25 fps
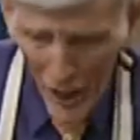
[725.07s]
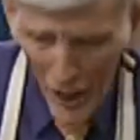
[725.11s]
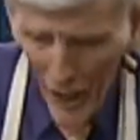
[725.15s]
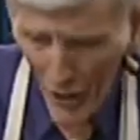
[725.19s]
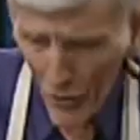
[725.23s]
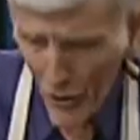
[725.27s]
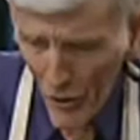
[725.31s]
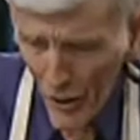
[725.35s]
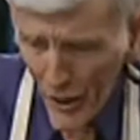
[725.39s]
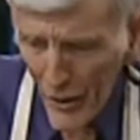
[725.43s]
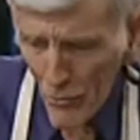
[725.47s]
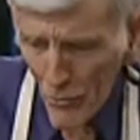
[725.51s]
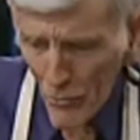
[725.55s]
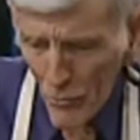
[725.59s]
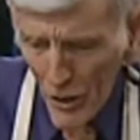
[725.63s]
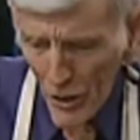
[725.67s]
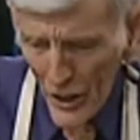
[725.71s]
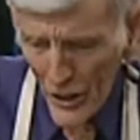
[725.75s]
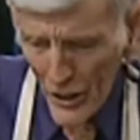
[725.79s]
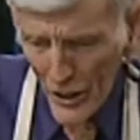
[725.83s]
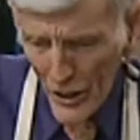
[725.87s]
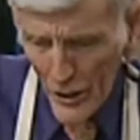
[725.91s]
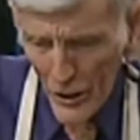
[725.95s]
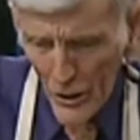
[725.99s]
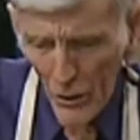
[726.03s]
Driveway
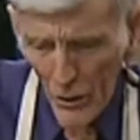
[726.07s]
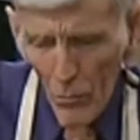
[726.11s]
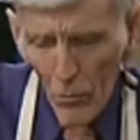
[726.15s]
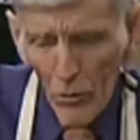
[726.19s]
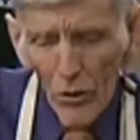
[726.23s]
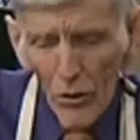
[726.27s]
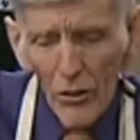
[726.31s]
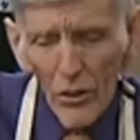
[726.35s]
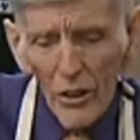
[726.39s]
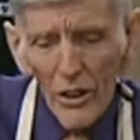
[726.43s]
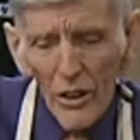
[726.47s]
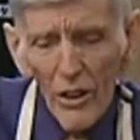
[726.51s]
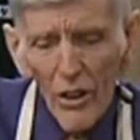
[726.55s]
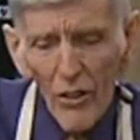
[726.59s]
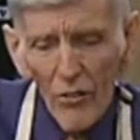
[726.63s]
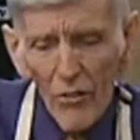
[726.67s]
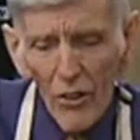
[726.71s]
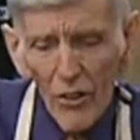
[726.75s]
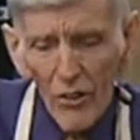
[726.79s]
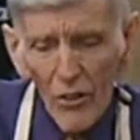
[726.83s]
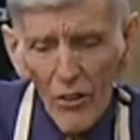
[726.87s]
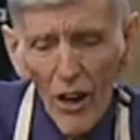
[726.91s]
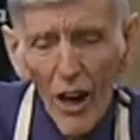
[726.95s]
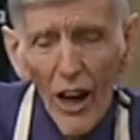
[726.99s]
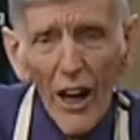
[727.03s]
impressions, the beauty of
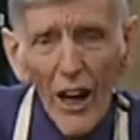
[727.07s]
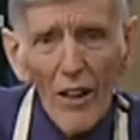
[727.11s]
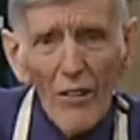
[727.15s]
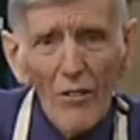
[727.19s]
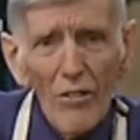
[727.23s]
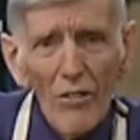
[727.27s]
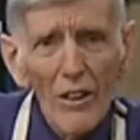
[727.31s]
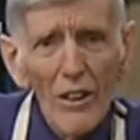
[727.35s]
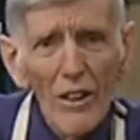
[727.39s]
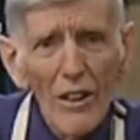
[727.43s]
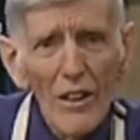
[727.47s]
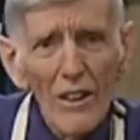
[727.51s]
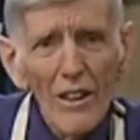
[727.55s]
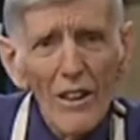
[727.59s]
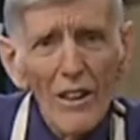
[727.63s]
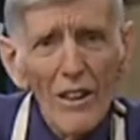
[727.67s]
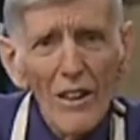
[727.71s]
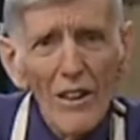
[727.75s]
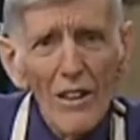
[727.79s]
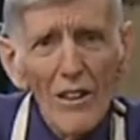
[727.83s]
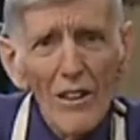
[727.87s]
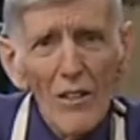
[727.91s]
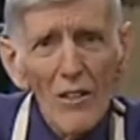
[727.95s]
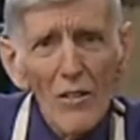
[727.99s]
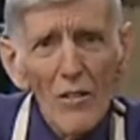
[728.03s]
the drive.
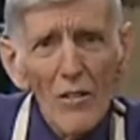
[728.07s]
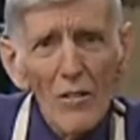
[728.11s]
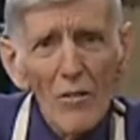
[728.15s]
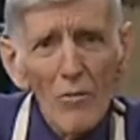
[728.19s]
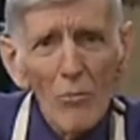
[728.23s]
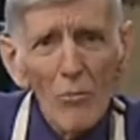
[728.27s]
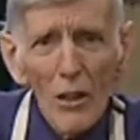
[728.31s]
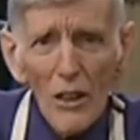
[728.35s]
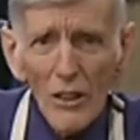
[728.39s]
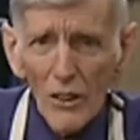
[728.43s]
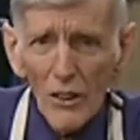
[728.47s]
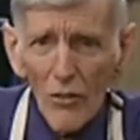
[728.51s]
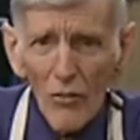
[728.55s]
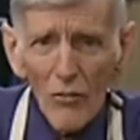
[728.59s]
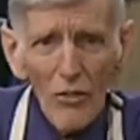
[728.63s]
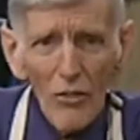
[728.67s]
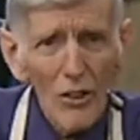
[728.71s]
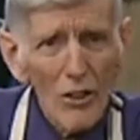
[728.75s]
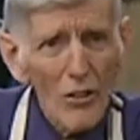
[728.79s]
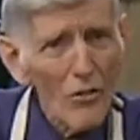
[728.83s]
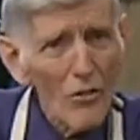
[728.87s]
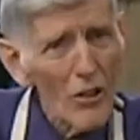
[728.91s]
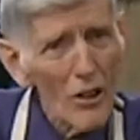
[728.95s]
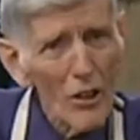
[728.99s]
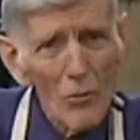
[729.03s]
Makes you
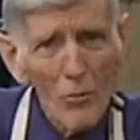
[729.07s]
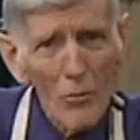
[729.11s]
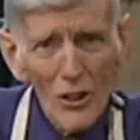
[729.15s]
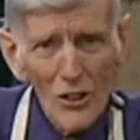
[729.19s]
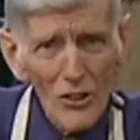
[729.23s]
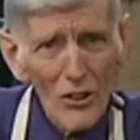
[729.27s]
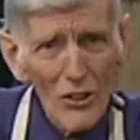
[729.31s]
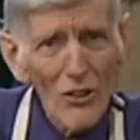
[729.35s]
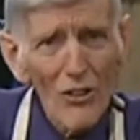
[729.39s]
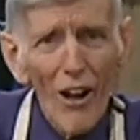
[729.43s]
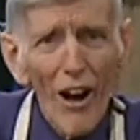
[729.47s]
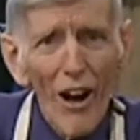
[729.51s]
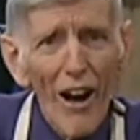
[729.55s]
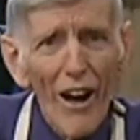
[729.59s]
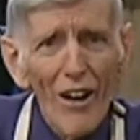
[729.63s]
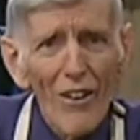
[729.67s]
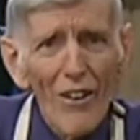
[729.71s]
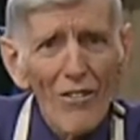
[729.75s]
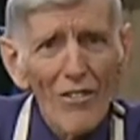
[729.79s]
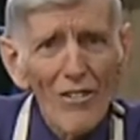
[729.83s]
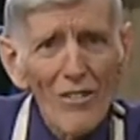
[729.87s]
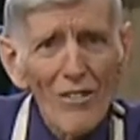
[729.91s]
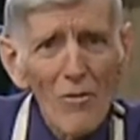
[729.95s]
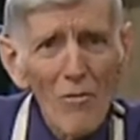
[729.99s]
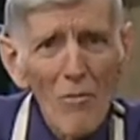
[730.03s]
feel very much
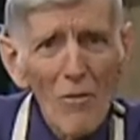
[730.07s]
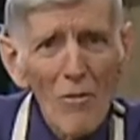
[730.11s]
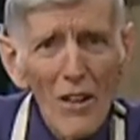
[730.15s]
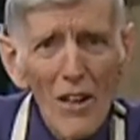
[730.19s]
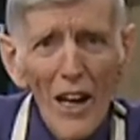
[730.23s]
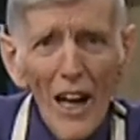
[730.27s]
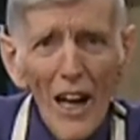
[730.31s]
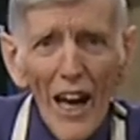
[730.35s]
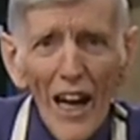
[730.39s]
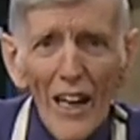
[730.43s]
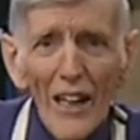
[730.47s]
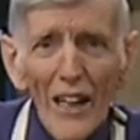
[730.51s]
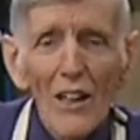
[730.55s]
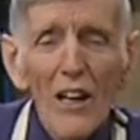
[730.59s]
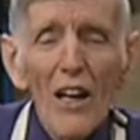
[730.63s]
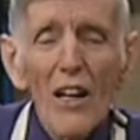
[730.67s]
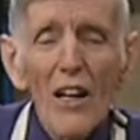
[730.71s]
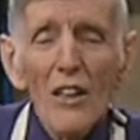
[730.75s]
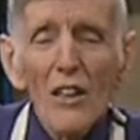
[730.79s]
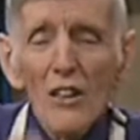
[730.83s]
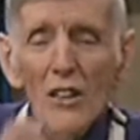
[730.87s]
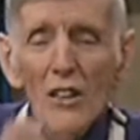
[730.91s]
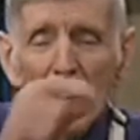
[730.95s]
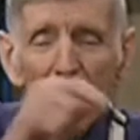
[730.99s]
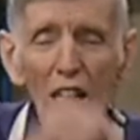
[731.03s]
alive. Hey,
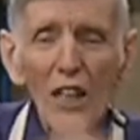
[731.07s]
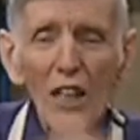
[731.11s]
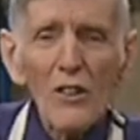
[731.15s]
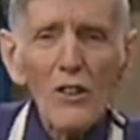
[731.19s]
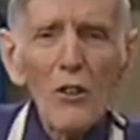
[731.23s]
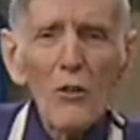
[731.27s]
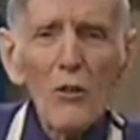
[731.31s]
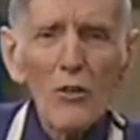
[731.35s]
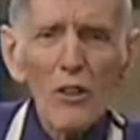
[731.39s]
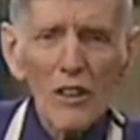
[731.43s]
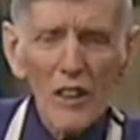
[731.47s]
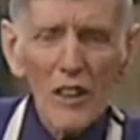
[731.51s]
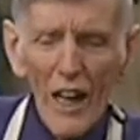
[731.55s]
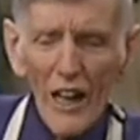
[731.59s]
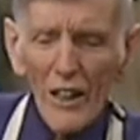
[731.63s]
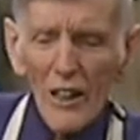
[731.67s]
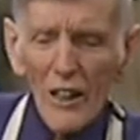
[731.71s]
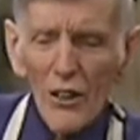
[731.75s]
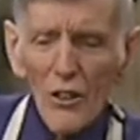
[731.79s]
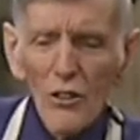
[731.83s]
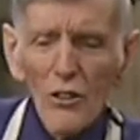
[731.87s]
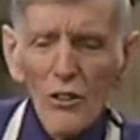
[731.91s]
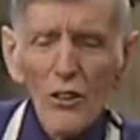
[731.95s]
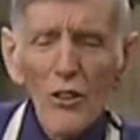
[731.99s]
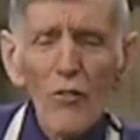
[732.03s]
stay tuned with
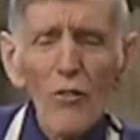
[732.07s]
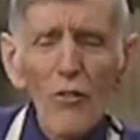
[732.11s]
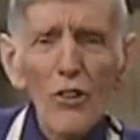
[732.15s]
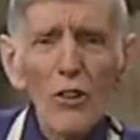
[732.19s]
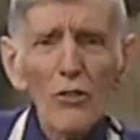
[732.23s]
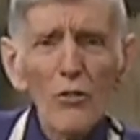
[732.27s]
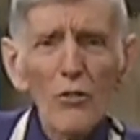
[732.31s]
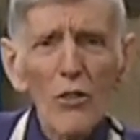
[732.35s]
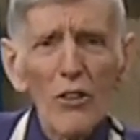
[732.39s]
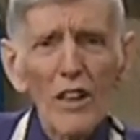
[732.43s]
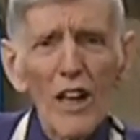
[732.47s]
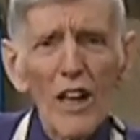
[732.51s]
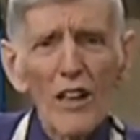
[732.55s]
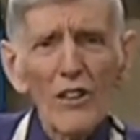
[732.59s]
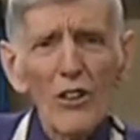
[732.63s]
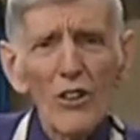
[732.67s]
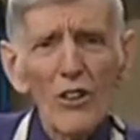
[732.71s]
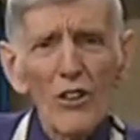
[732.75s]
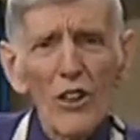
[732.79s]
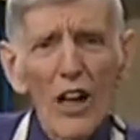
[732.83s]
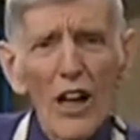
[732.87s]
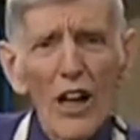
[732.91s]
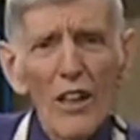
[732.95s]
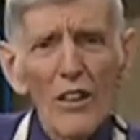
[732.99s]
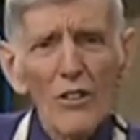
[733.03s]
Gardening News and Views with
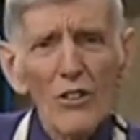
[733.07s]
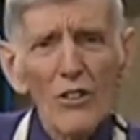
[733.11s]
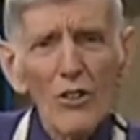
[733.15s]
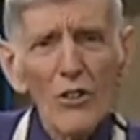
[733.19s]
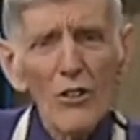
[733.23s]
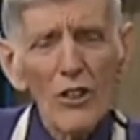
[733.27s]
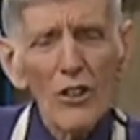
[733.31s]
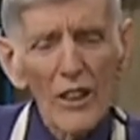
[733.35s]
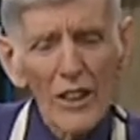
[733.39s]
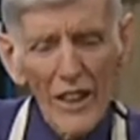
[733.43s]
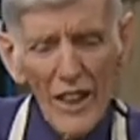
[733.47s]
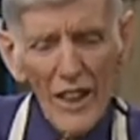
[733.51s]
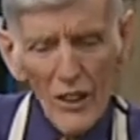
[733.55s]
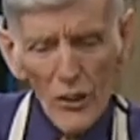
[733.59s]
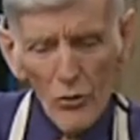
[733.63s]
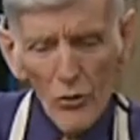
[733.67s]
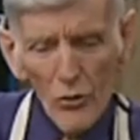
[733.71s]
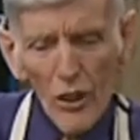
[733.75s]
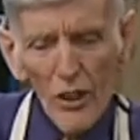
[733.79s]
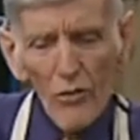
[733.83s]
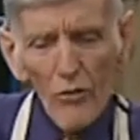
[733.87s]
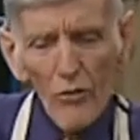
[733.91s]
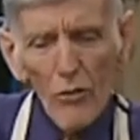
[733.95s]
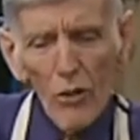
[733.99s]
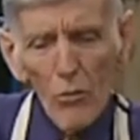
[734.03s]
Dr. John. Tune in next
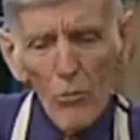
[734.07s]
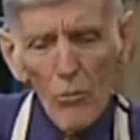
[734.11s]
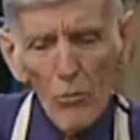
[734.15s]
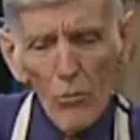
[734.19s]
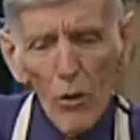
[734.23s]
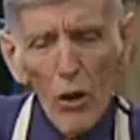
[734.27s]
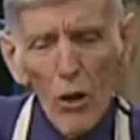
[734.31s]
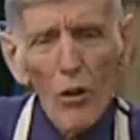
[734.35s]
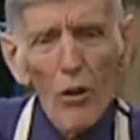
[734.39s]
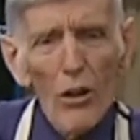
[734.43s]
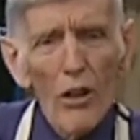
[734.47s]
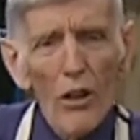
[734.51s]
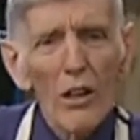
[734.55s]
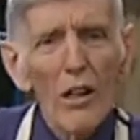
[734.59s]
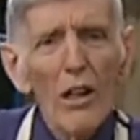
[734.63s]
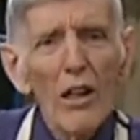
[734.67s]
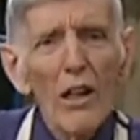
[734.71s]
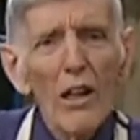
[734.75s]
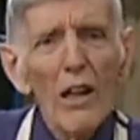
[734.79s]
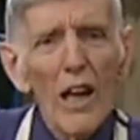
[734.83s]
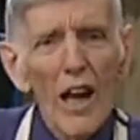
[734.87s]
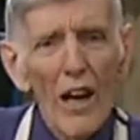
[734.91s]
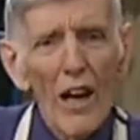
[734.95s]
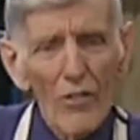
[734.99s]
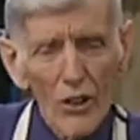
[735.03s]
week for more.
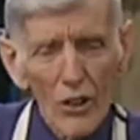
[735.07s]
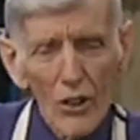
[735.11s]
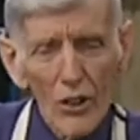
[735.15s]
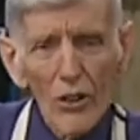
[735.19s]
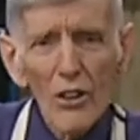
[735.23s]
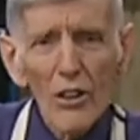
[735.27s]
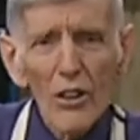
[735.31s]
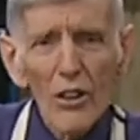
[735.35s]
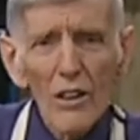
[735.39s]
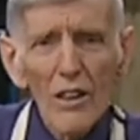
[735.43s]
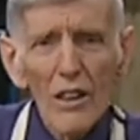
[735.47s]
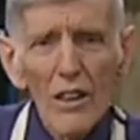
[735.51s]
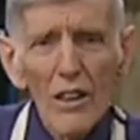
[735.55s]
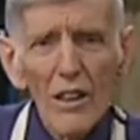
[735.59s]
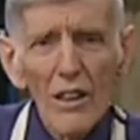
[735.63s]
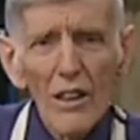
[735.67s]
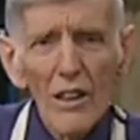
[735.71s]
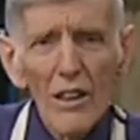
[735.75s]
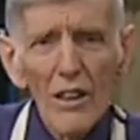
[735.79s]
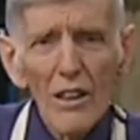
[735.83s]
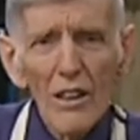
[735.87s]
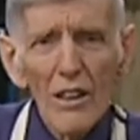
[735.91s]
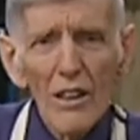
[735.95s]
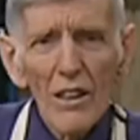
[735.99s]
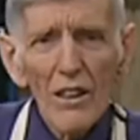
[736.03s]
Have a good
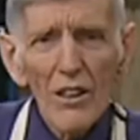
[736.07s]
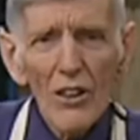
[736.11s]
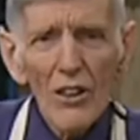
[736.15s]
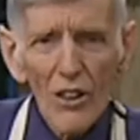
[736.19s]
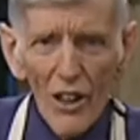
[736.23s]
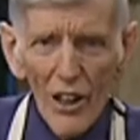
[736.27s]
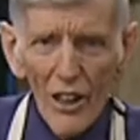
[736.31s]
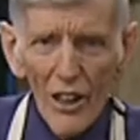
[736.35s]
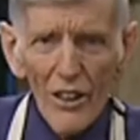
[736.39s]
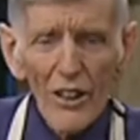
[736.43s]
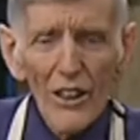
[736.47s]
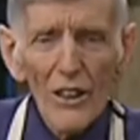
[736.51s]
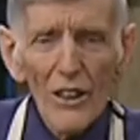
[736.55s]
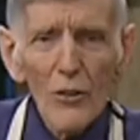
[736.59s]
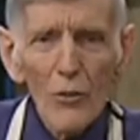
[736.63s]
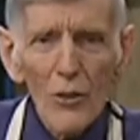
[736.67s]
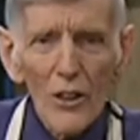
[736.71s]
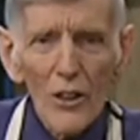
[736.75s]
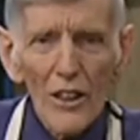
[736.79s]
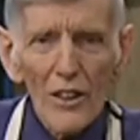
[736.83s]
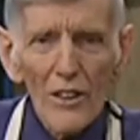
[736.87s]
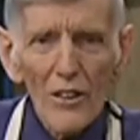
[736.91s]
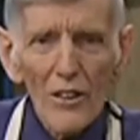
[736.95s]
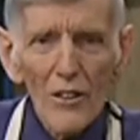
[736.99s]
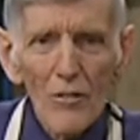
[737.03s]
gardening
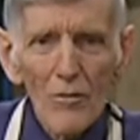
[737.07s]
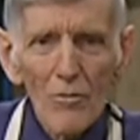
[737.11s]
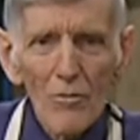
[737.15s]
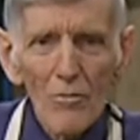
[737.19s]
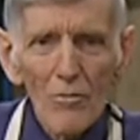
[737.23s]
week.